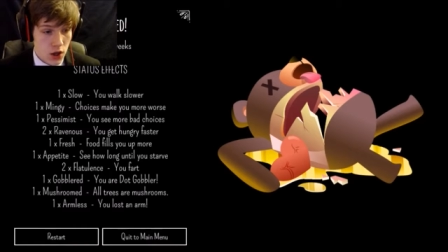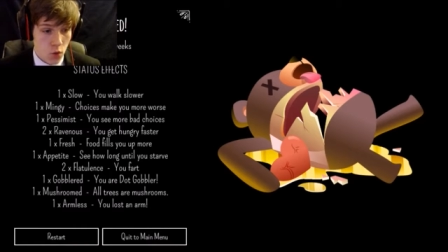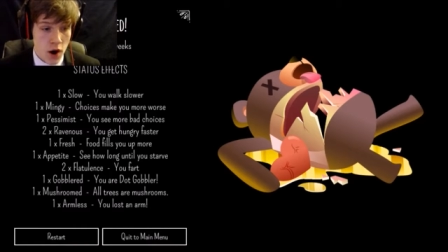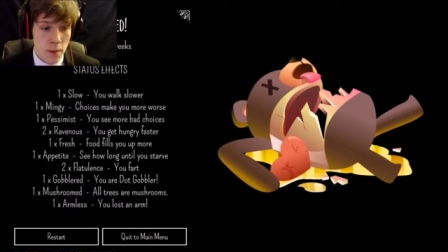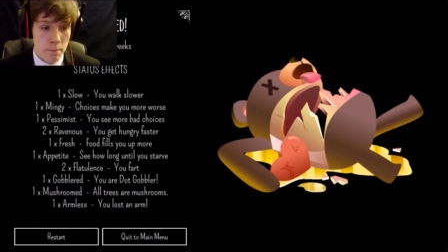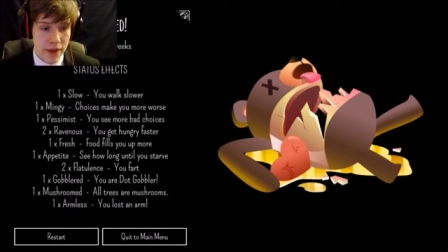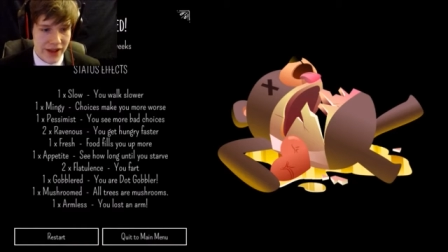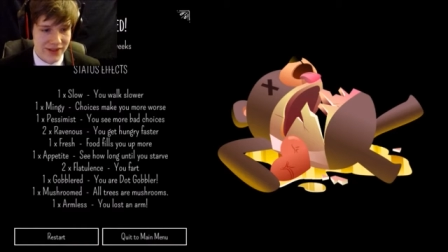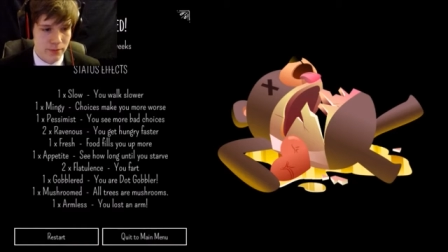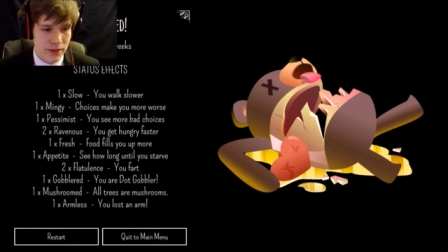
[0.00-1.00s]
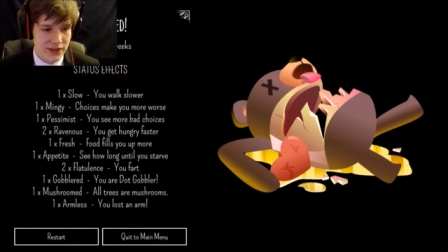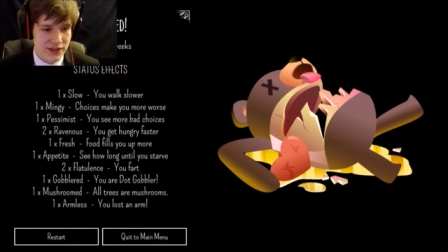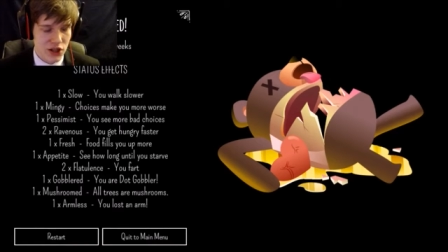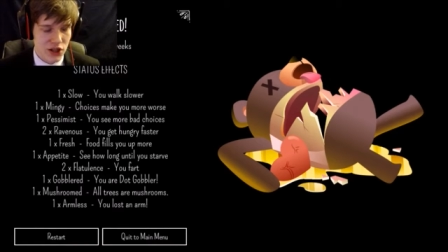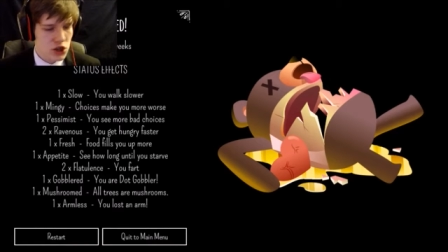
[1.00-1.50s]
one
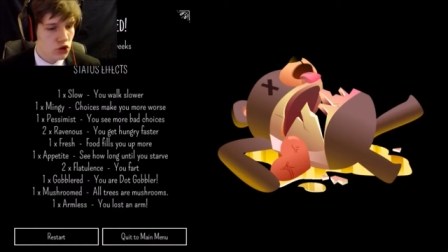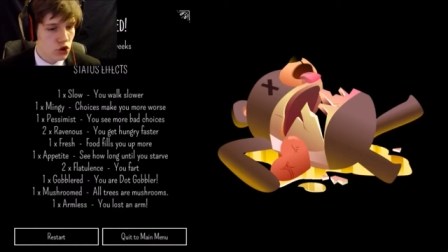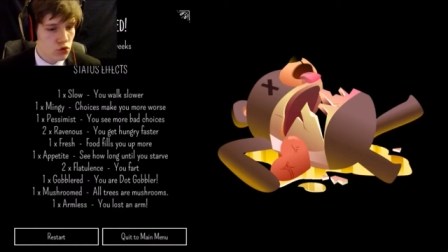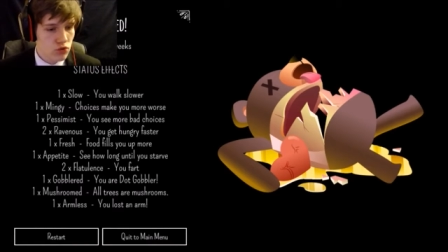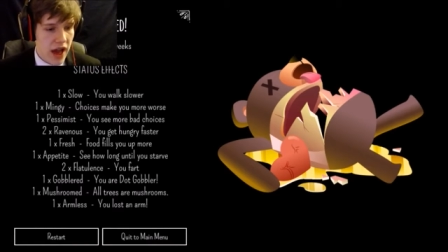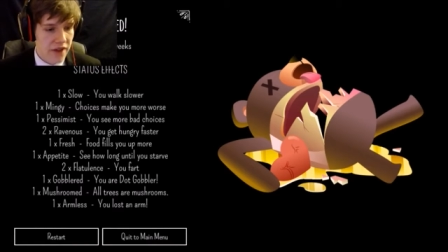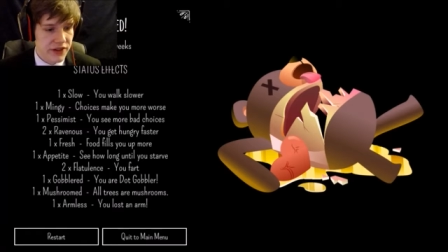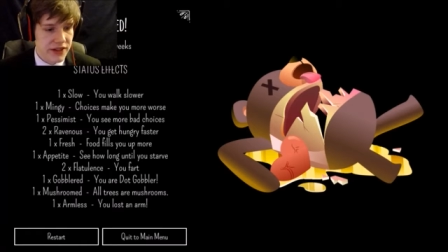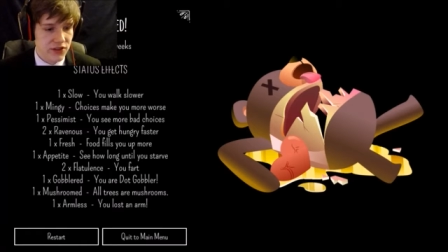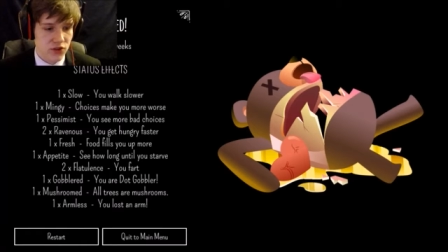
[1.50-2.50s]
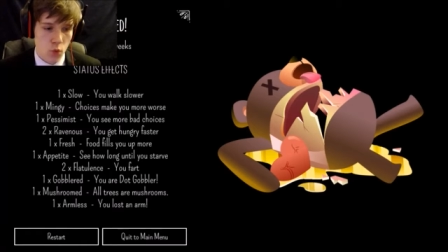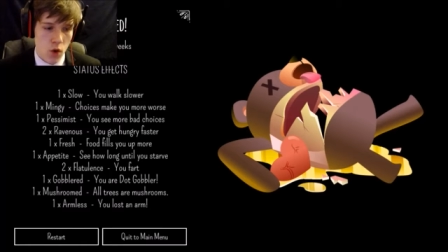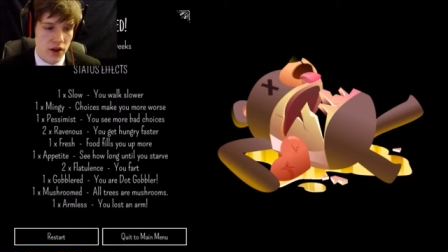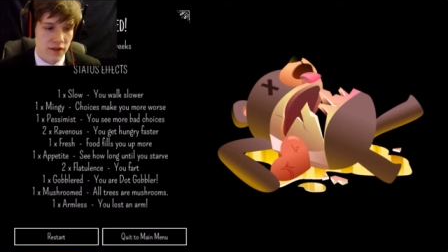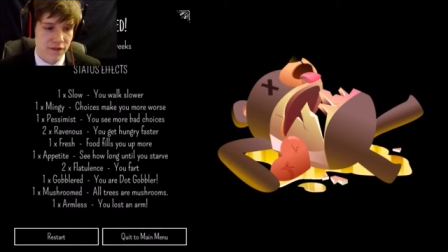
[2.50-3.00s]
Pessimist, two Ravenous,
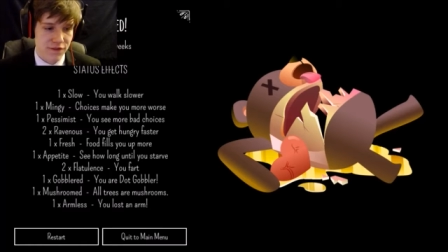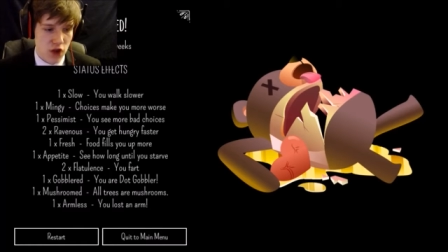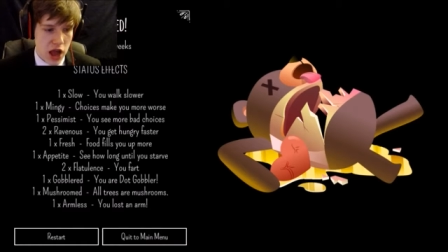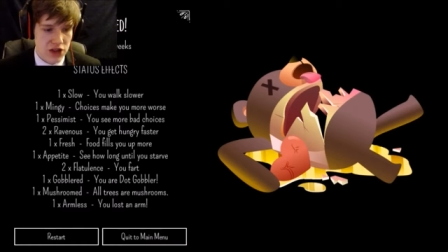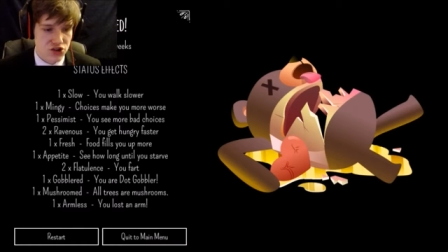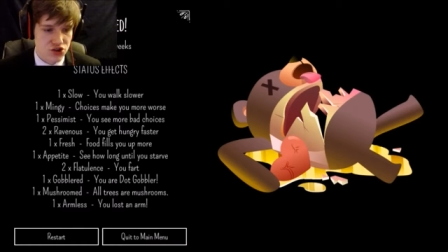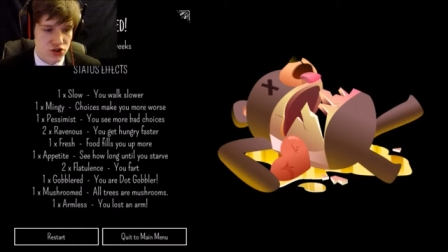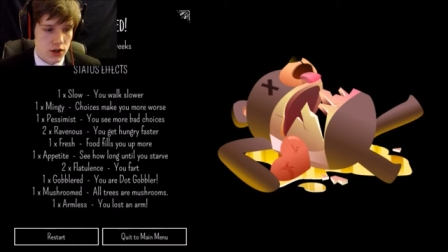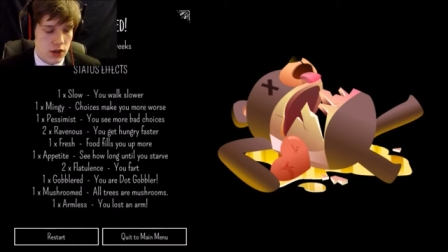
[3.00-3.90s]
one Fresh,